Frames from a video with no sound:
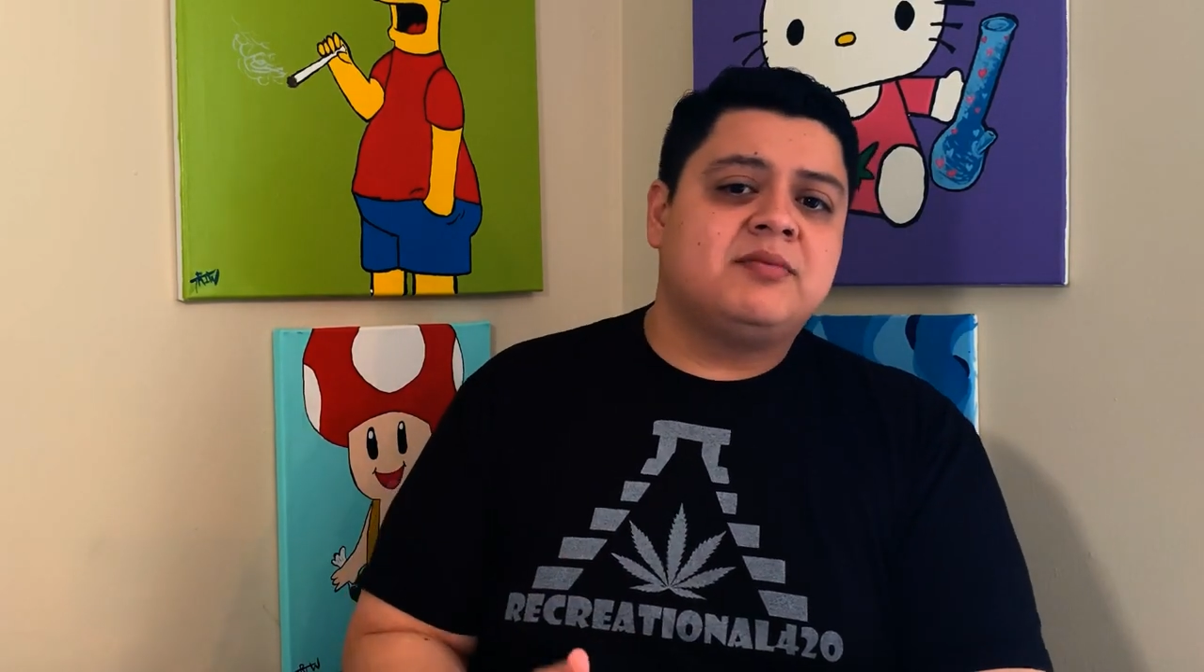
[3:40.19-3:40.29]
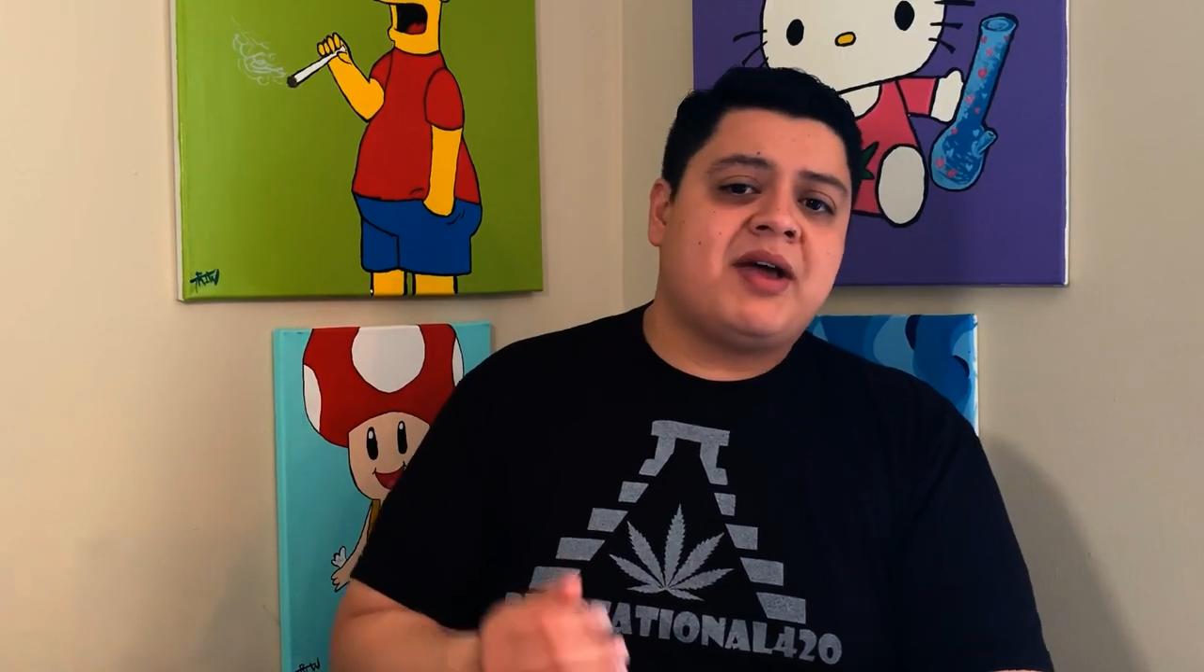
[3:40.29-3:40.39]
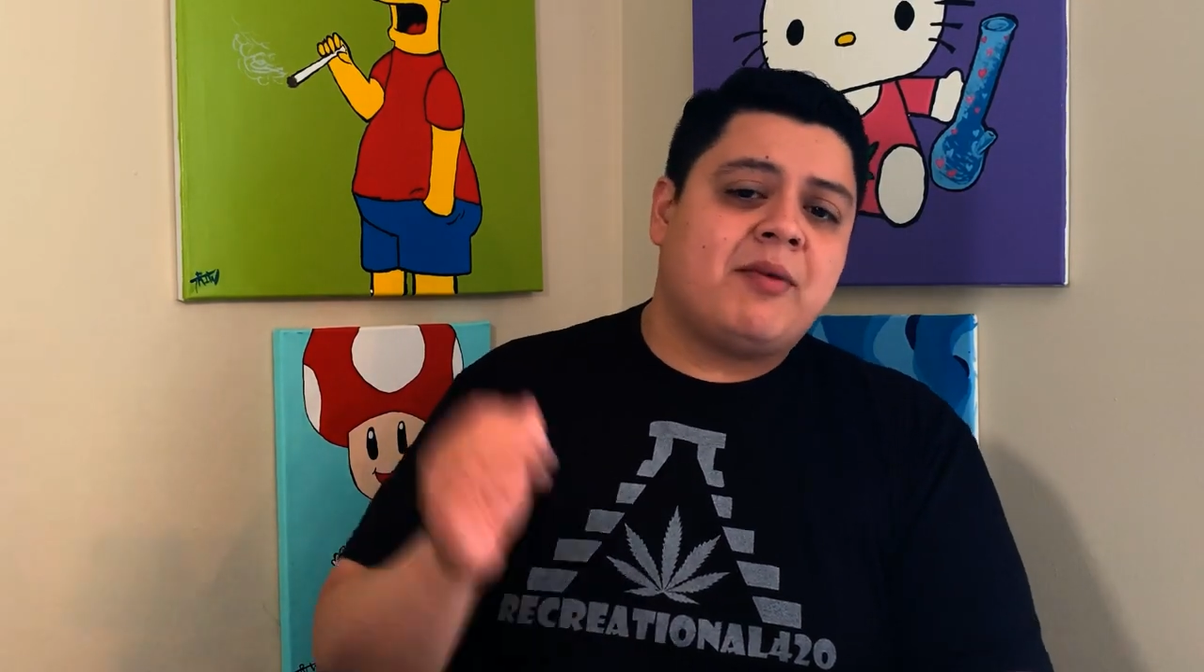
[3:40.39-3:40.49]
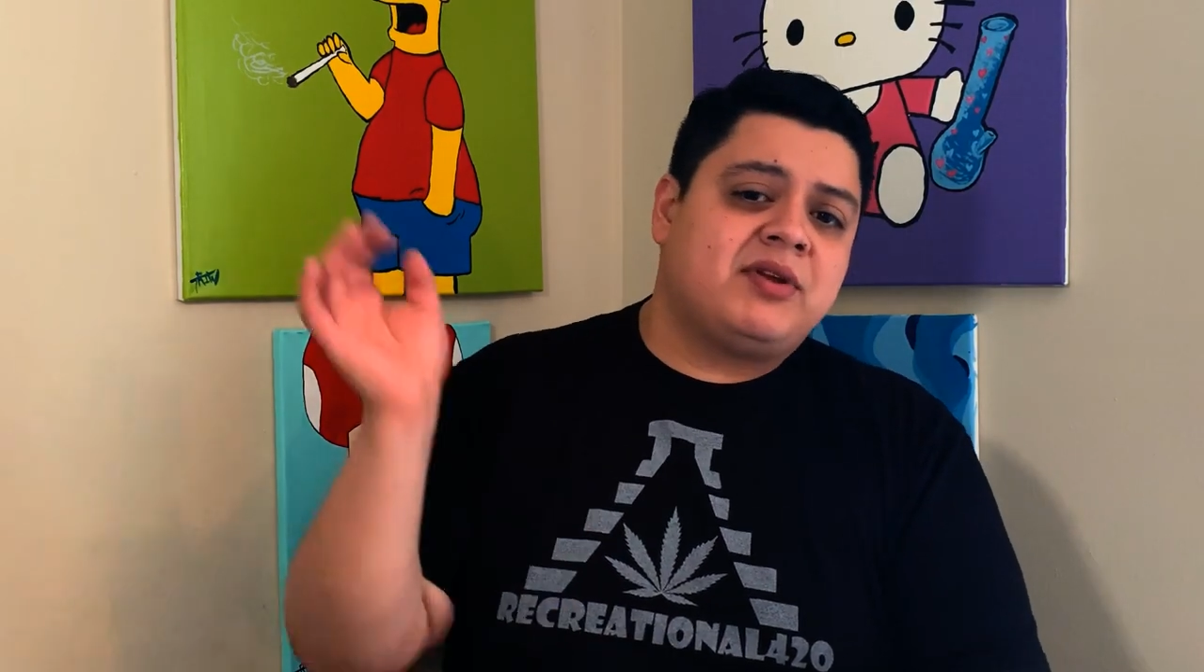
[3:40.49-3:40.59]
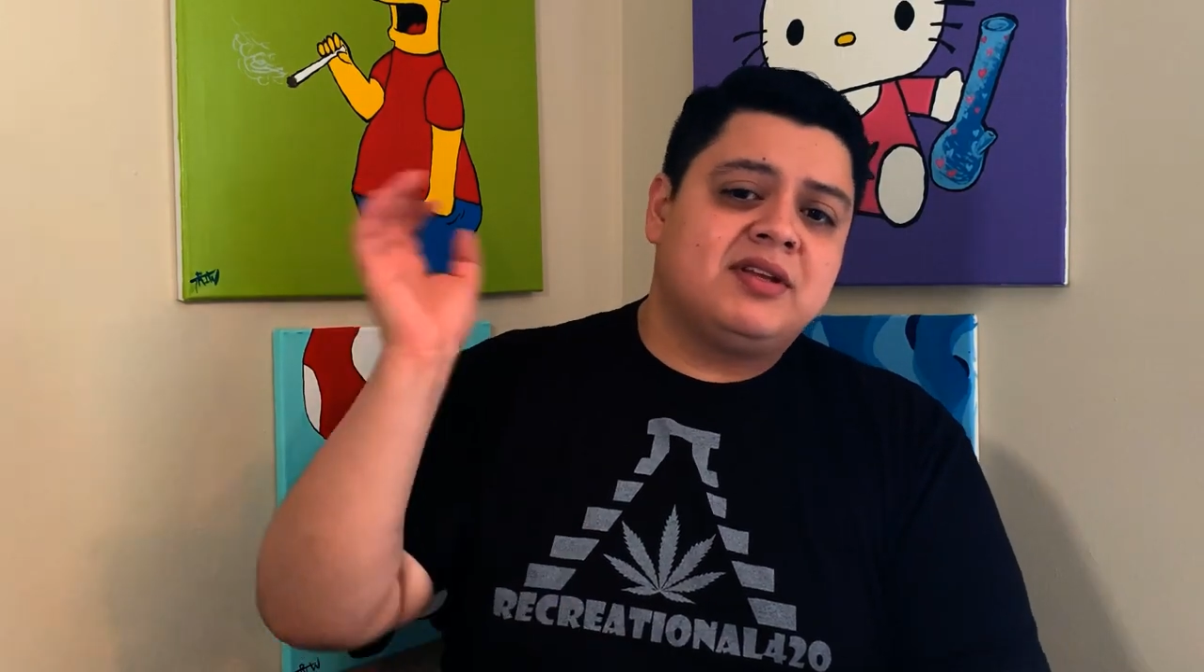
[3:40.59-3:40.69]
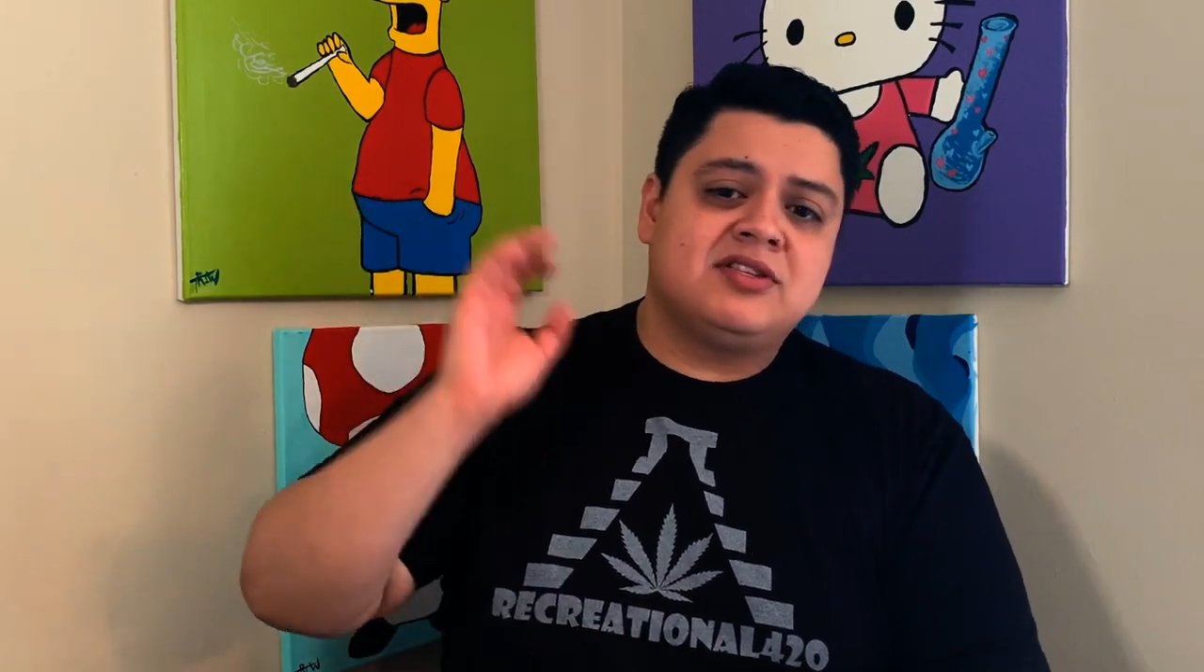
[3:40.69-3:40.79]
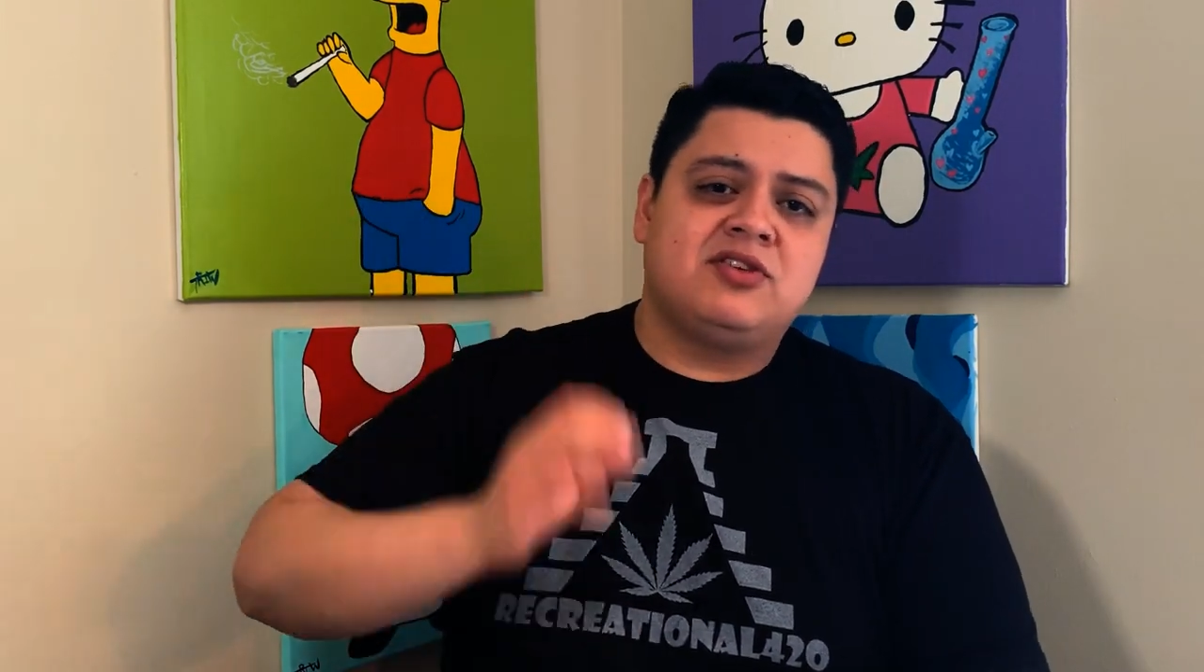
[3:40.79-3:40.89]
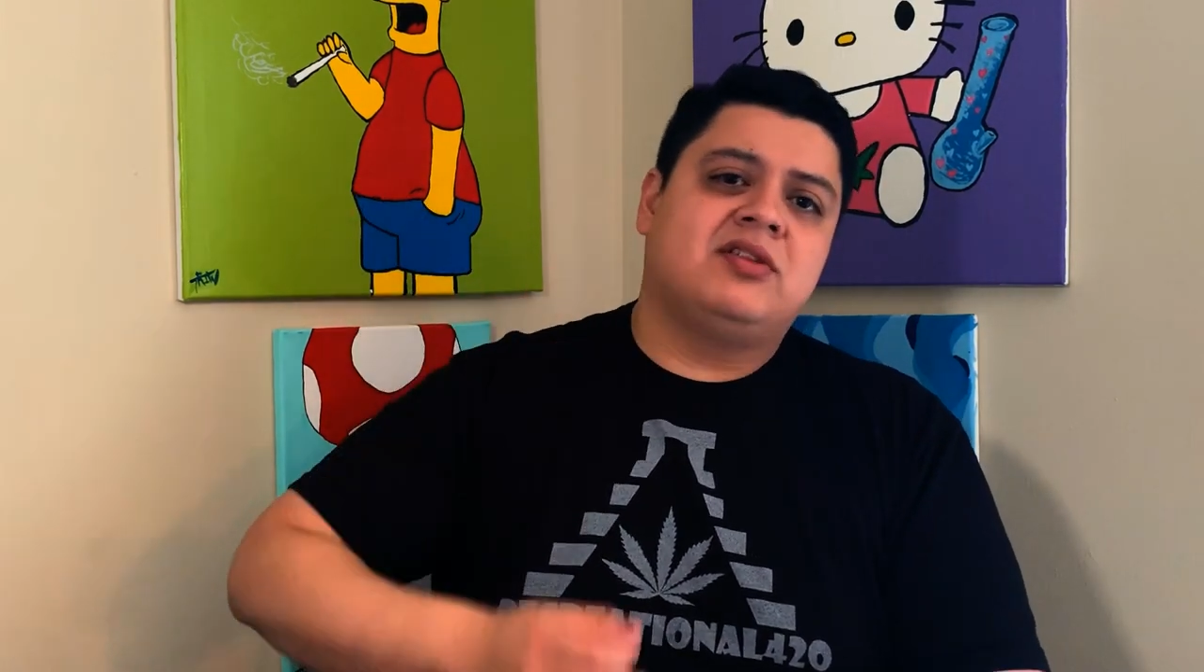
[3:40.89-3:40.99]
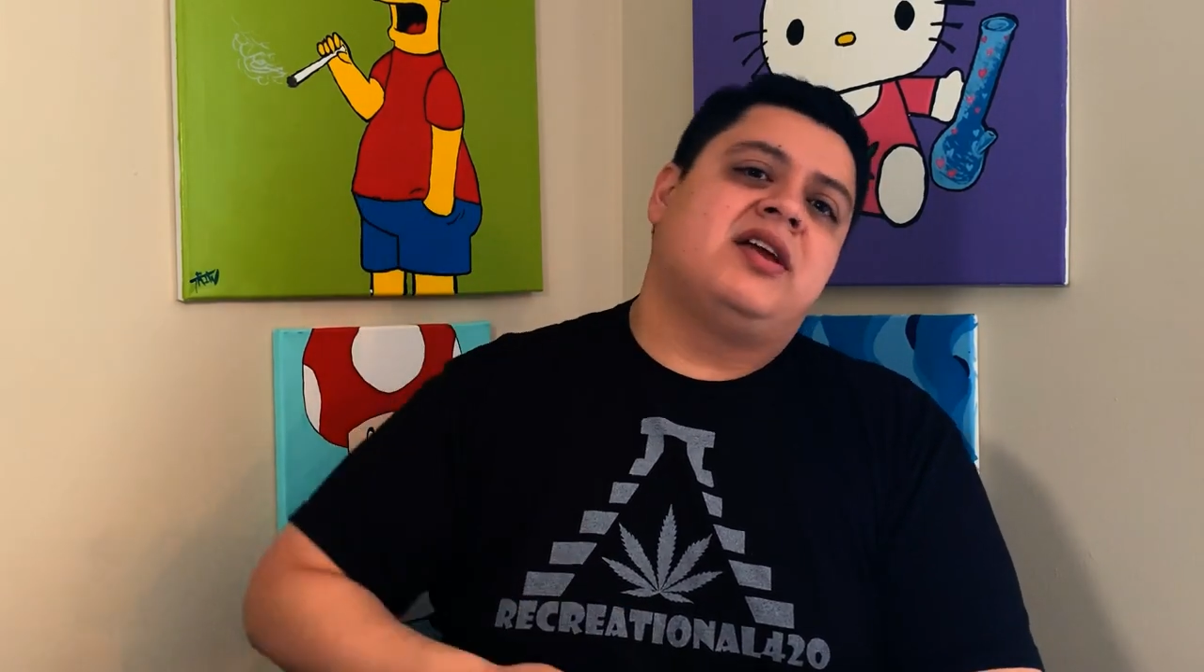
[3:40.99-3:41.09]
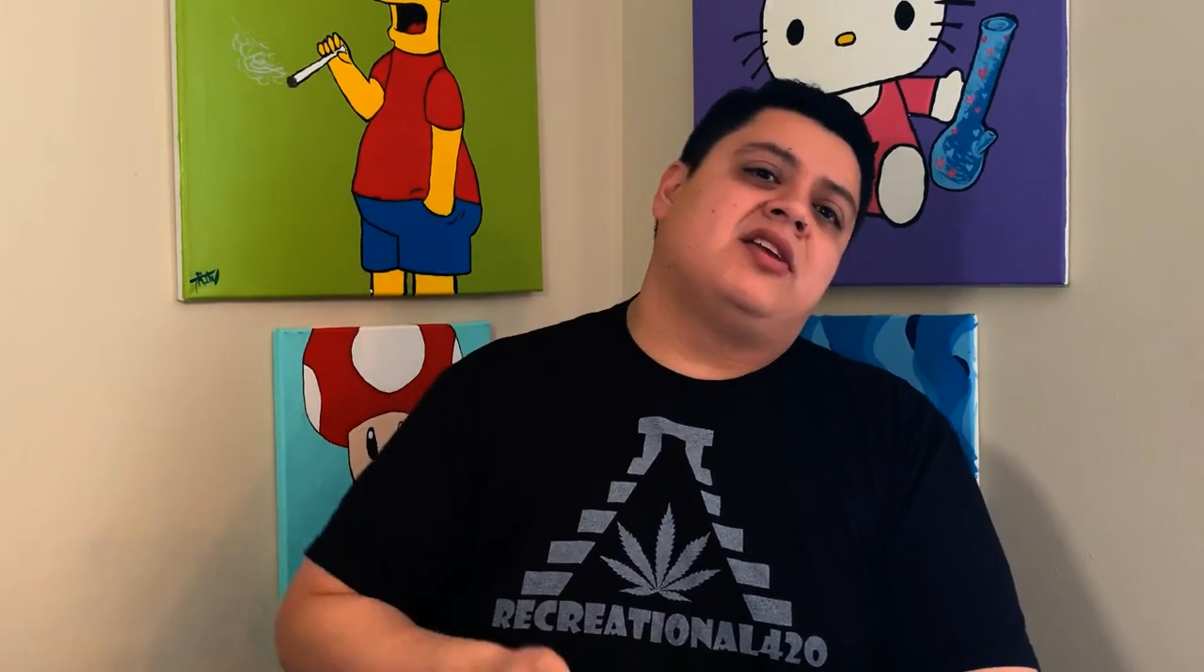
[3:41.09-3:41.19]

up happening is you're like